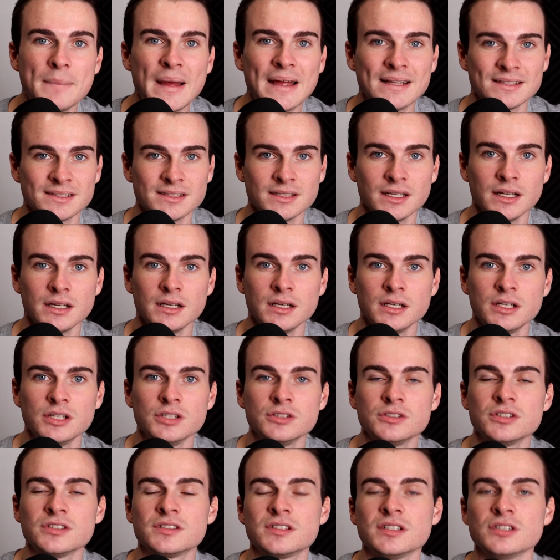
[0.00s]
better.
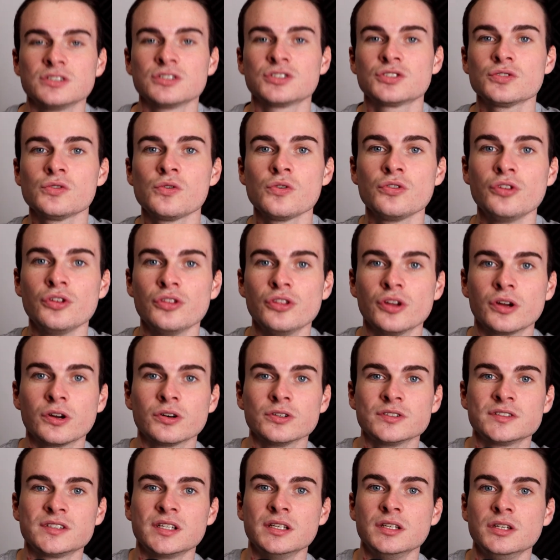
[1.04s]
Just ensure that the
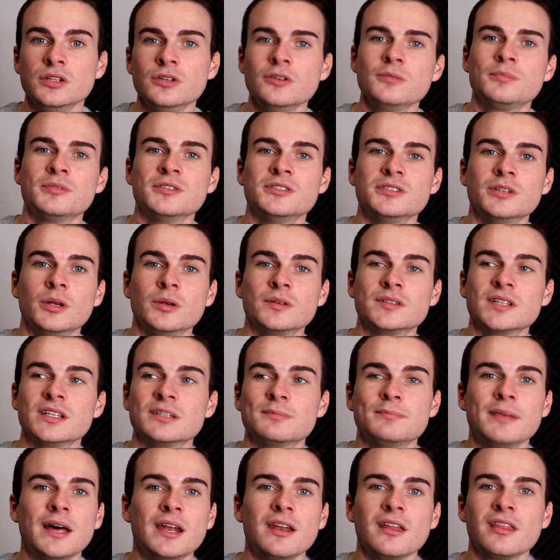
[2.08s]
content you produce
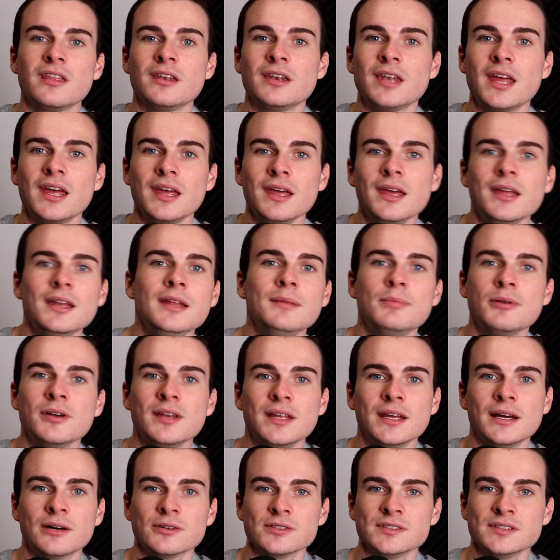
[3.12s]
is better than
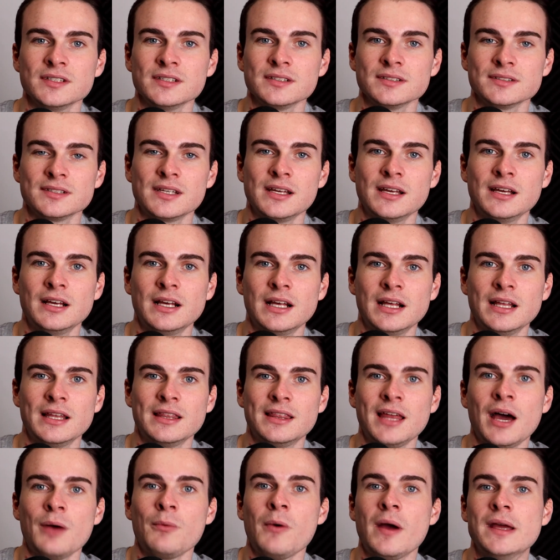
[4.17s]
anybody else's.
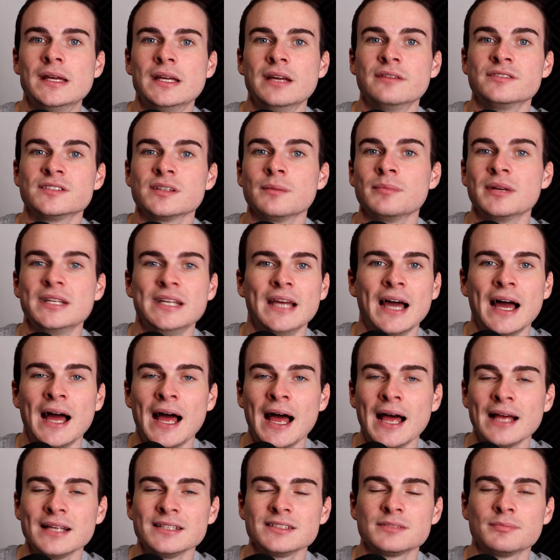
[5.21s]
That way, if somebody
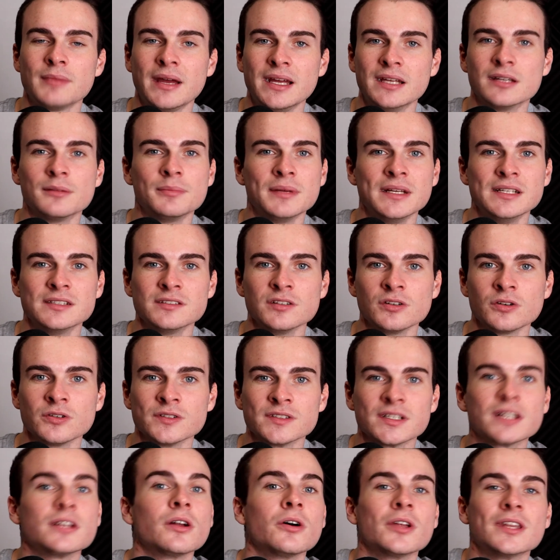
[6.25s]
has made a piece of
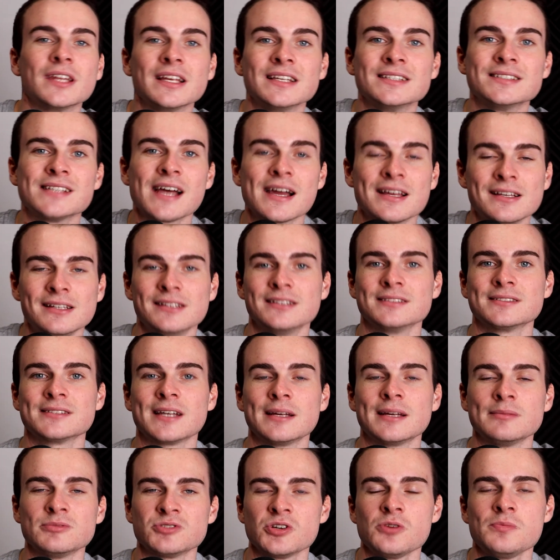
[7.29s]
content on exactly the
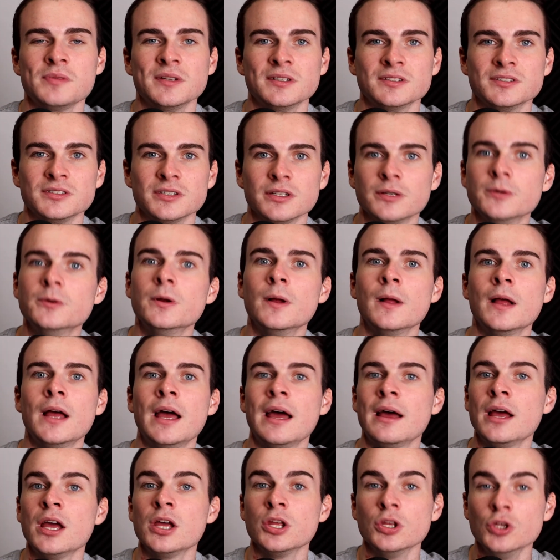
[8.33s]
same topic as you,
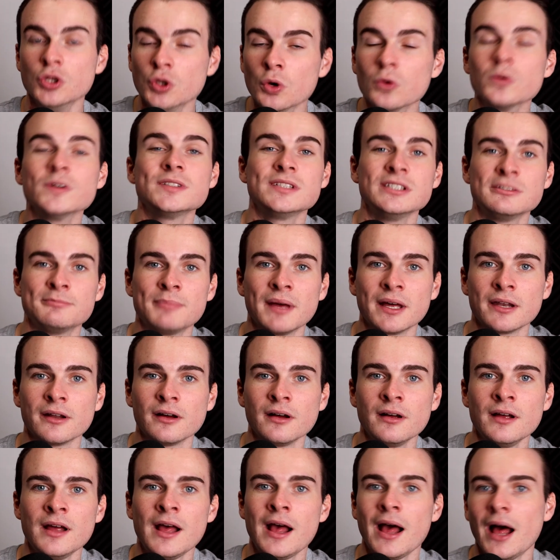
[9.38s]
yours is
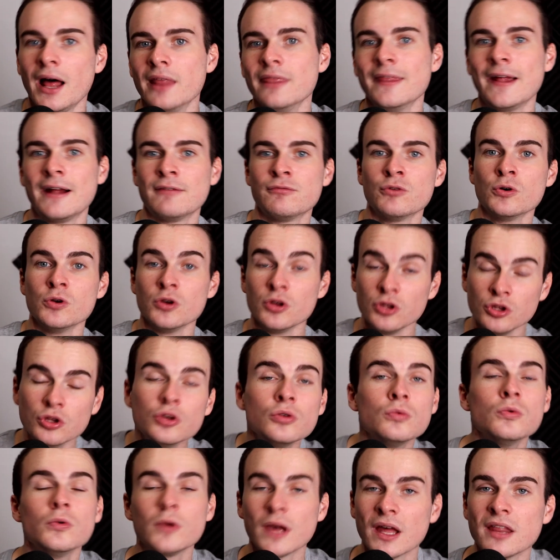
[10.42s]
better, and therefore
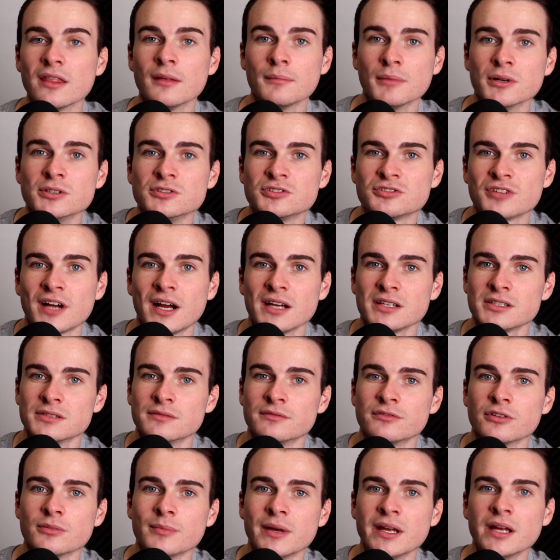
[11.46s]
you will get the most traction
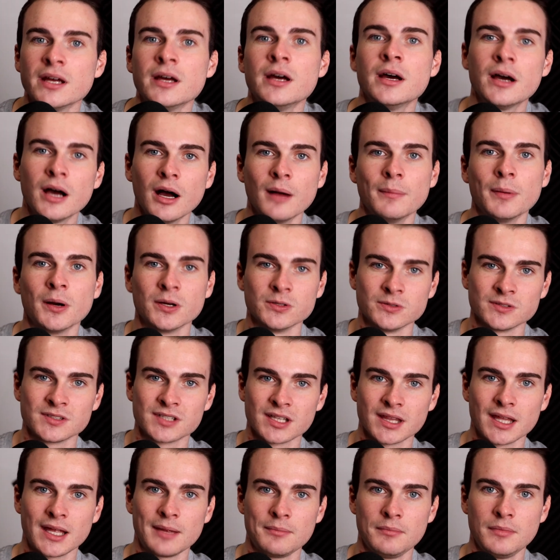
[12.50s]
from it, opposed to
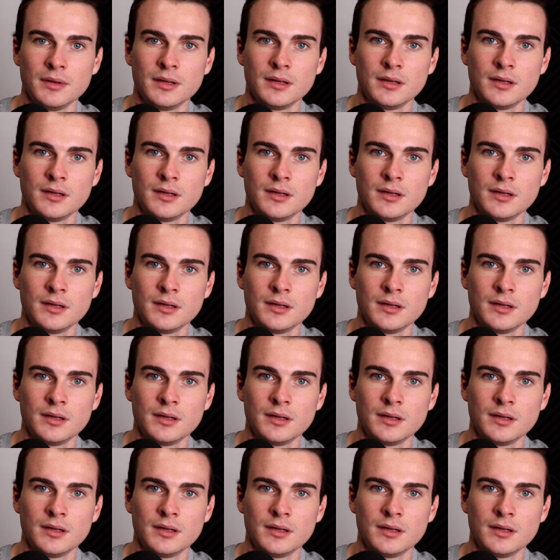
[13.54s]
them.